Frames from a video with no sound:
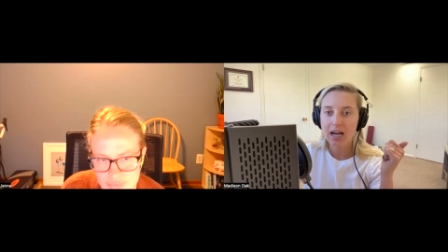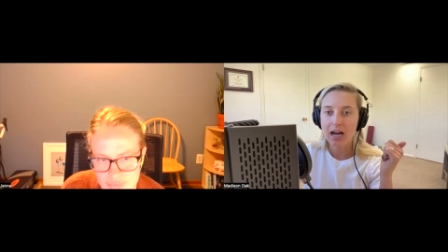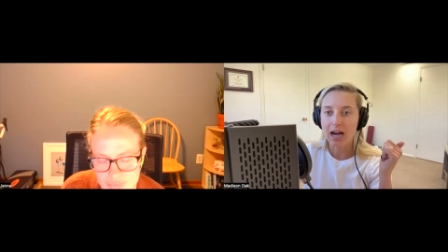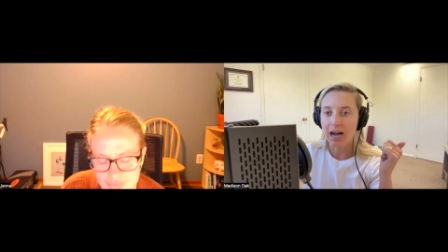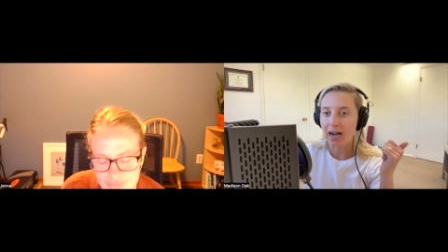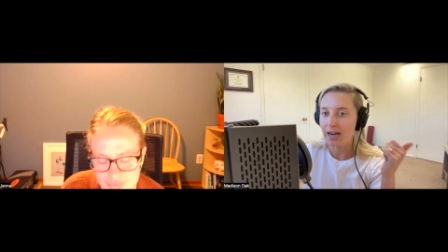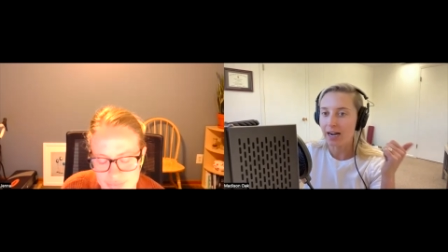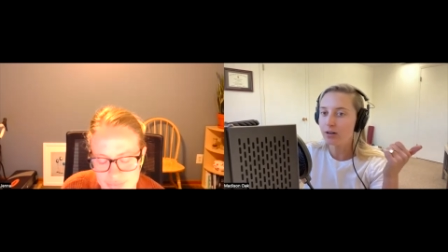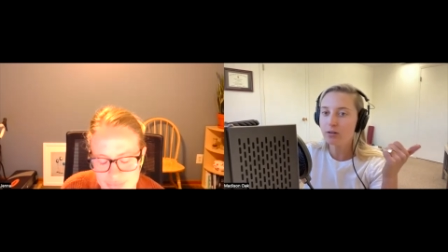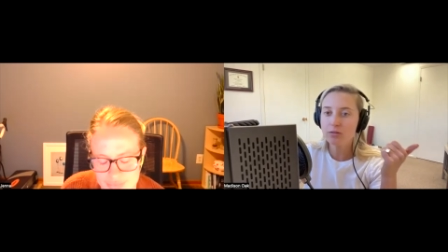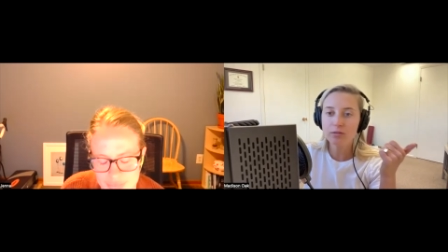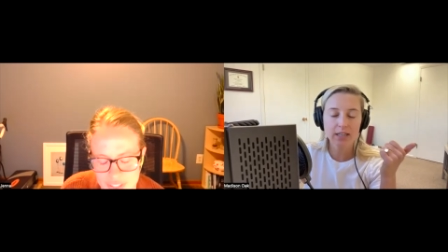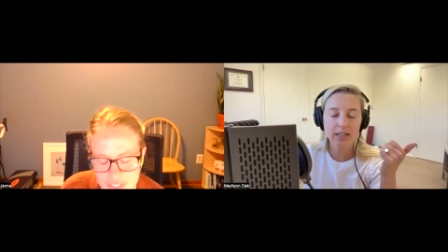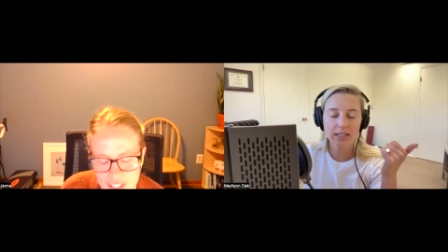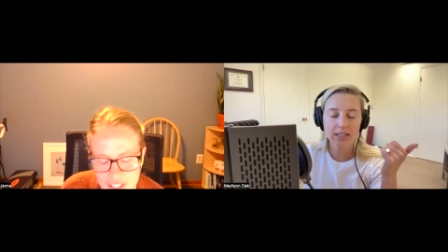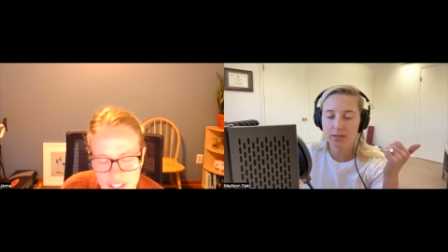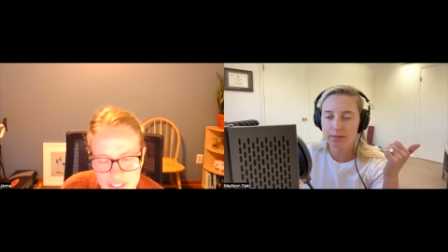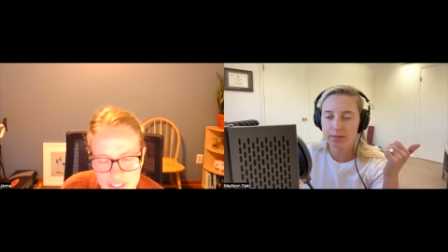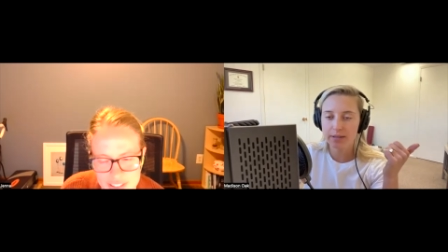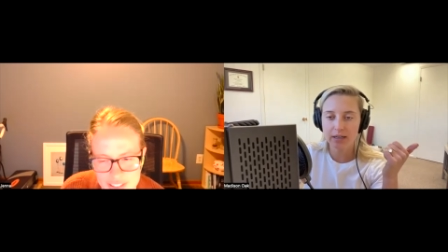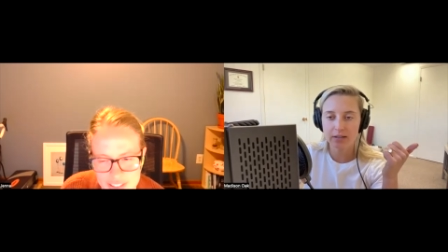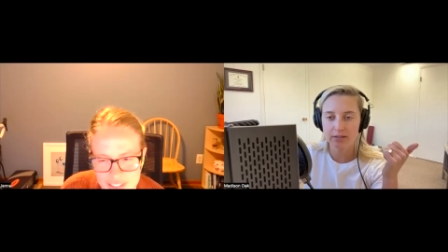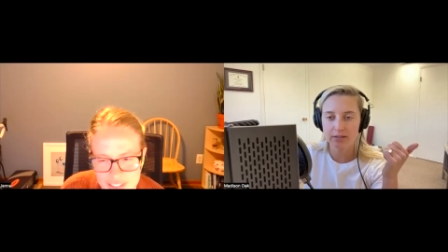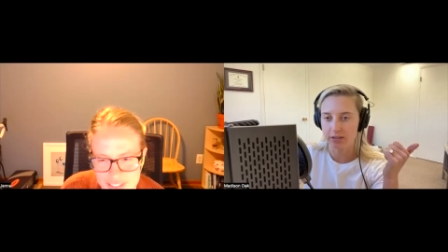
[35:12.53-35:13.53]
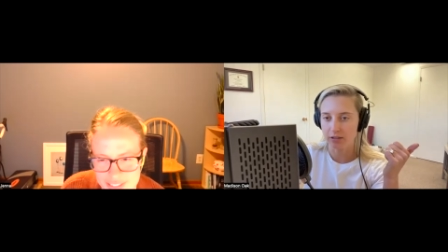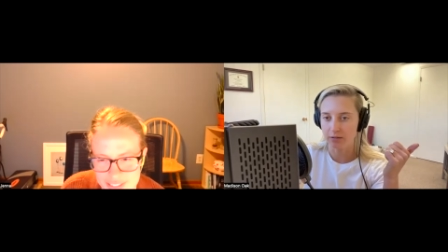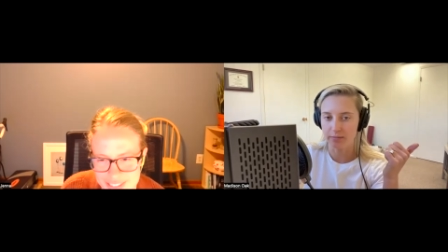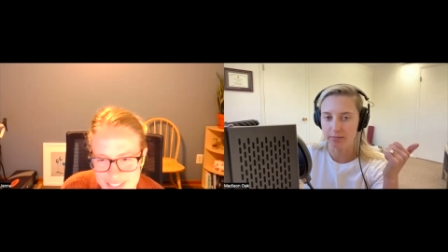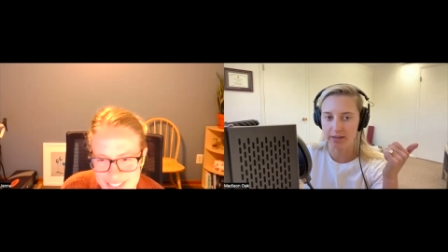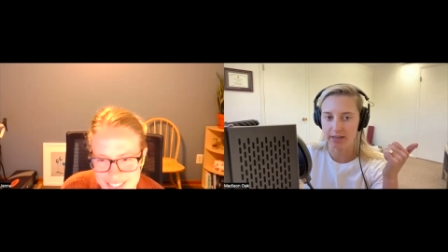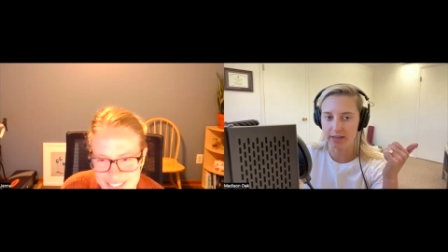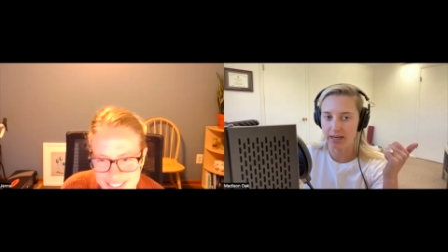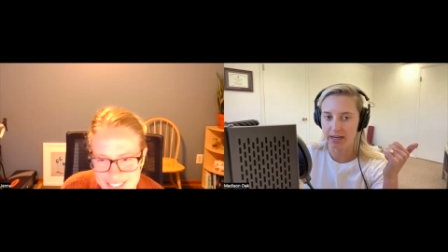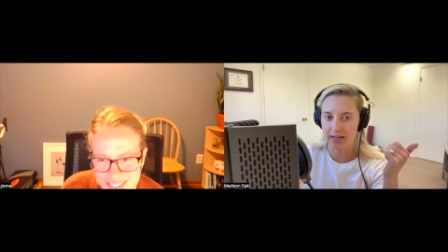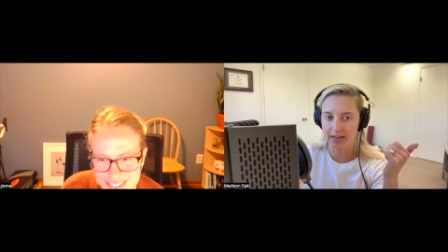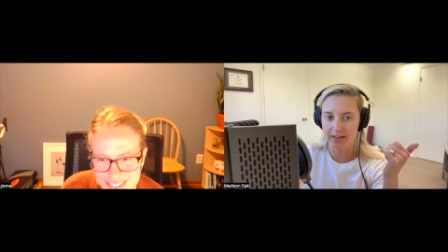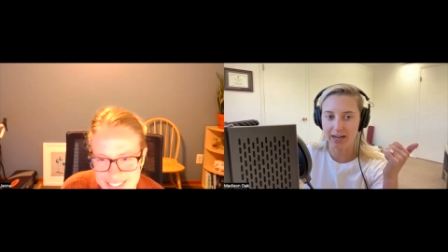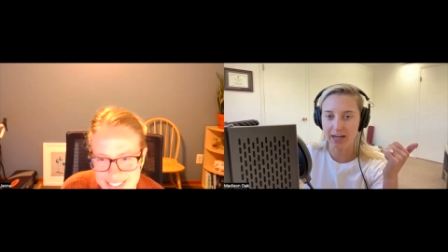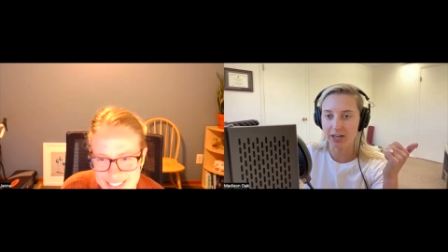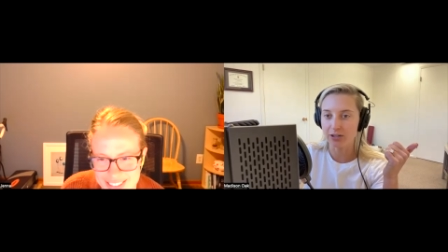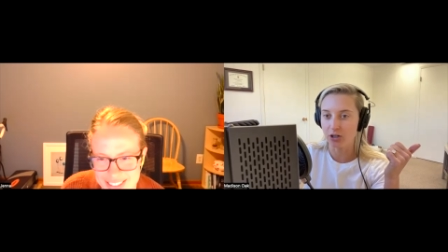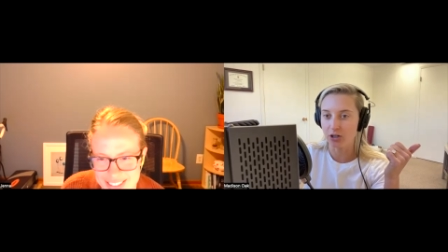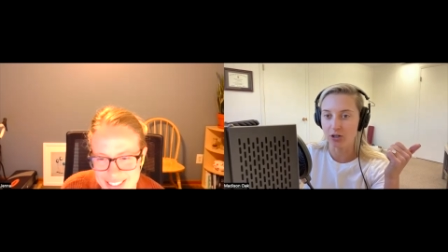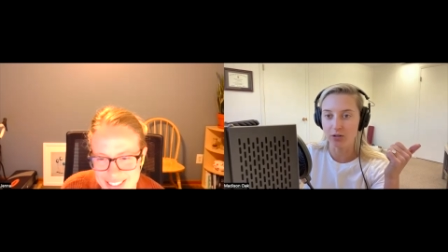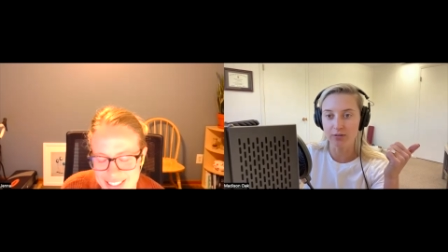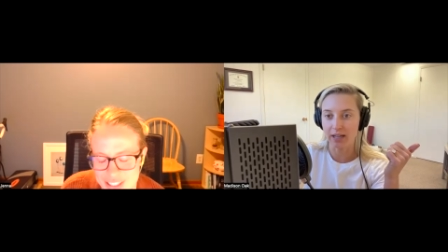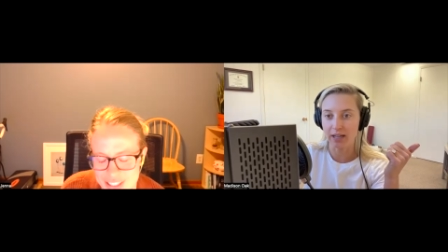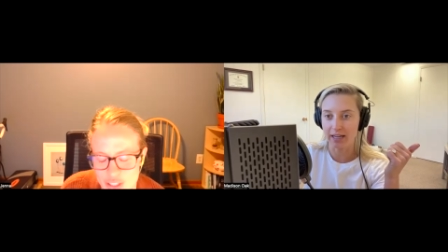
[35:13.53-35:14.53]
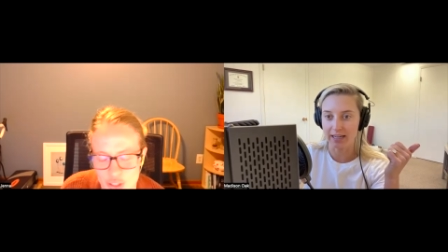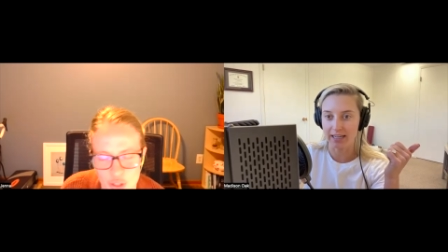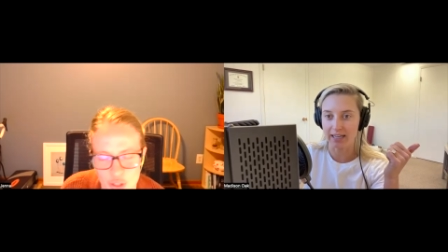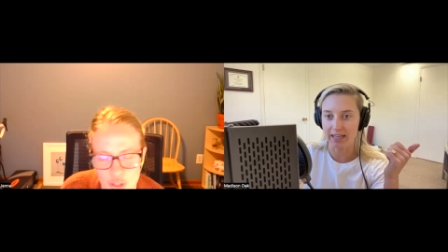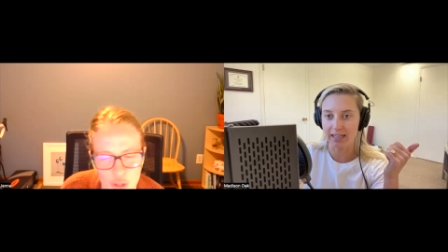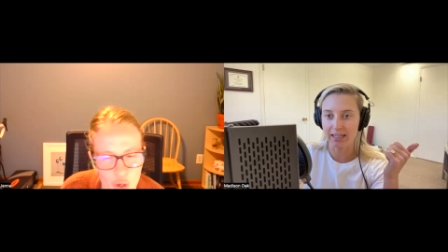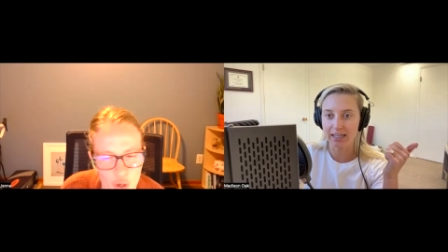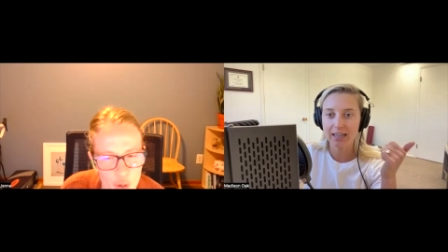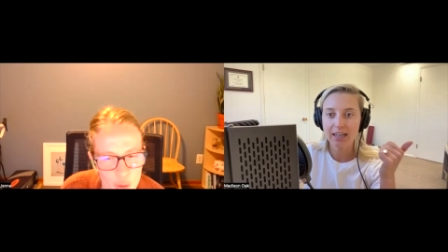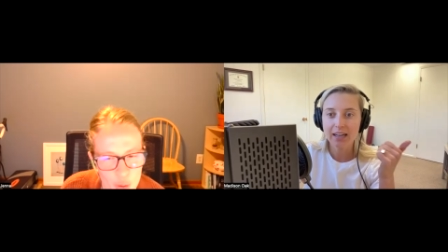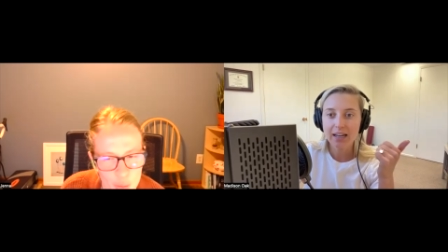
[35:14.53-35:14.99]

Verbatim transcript: I don't like to be out till midnight. I don't like it.